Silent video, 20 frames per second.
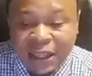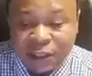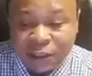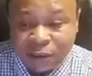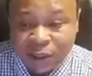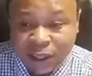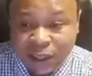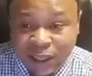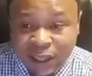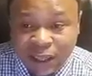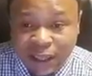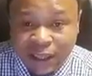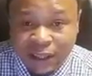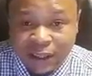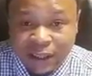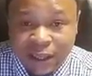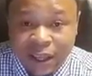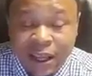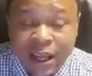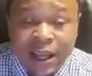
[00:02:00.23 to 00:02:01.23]
you can get
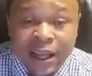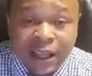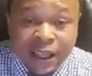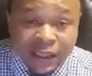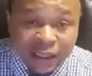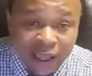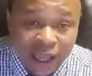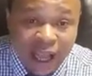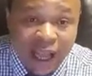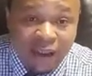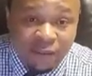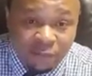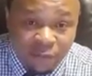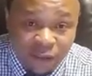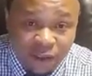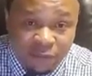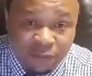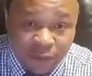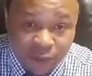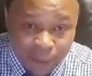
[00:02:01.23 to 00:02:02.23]
is a
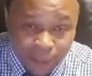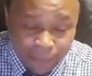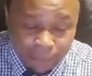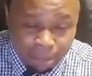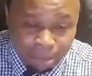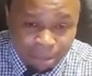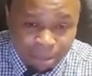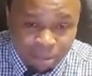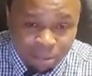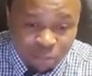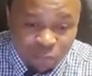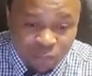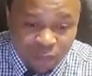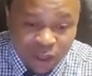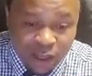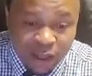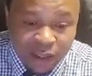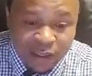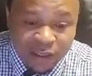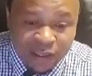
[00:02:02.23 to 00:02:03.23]
850.
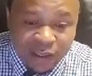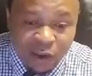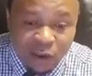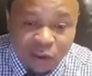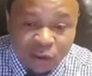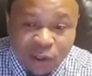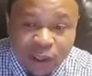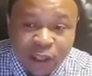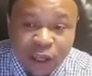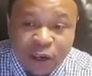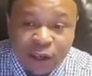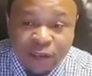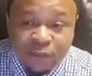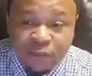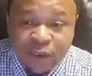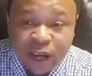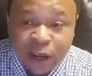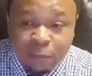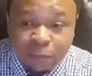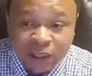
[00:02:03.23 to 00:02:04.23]
So
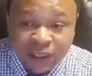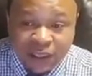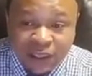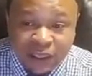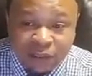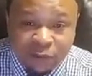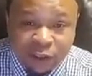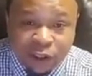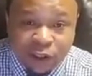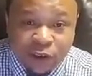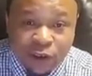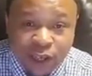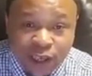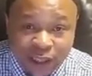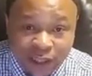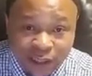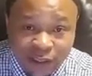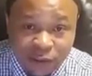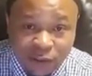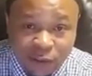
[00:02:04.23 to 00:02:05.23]
35% of your
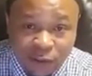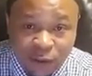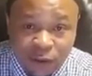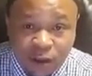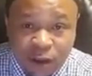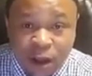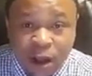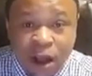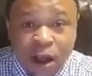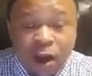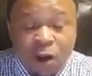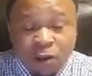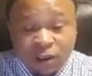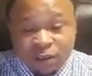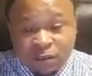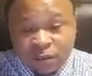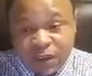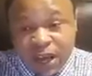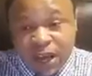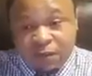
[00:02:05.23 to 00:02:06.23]
credit score on a
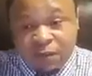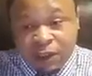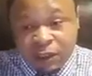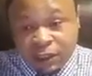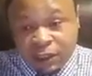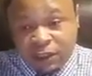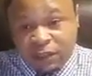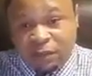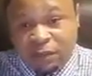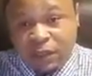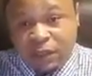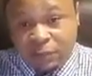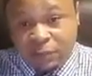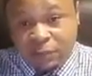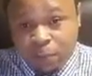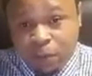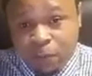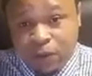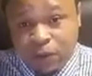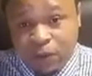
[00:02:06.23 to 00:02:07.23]
550
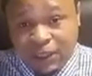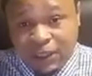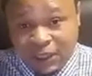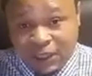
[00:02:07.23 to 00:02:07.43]
point